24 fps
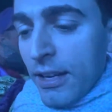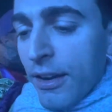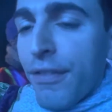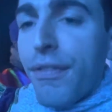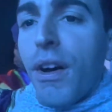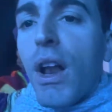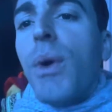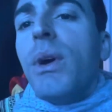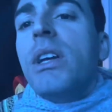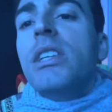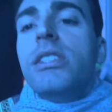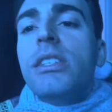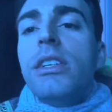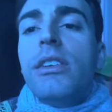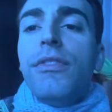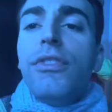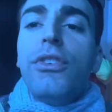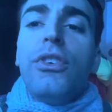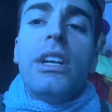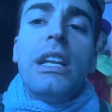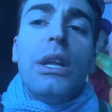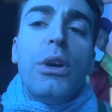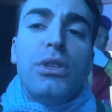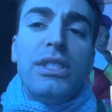for a
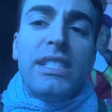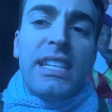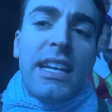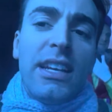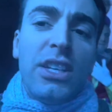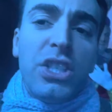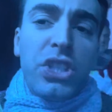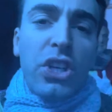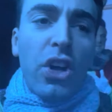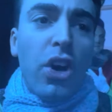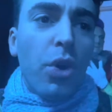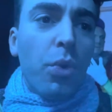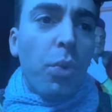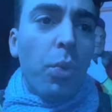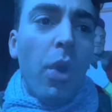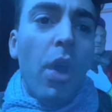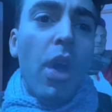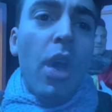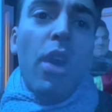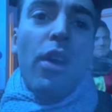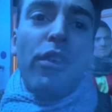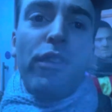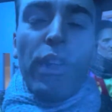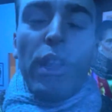little sing song
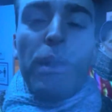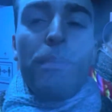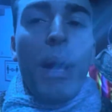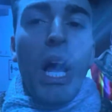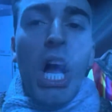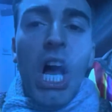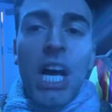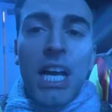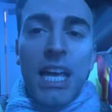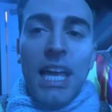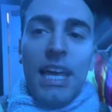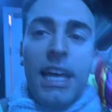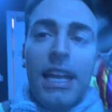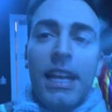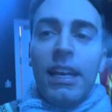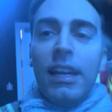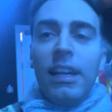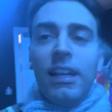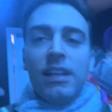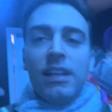for the Barking.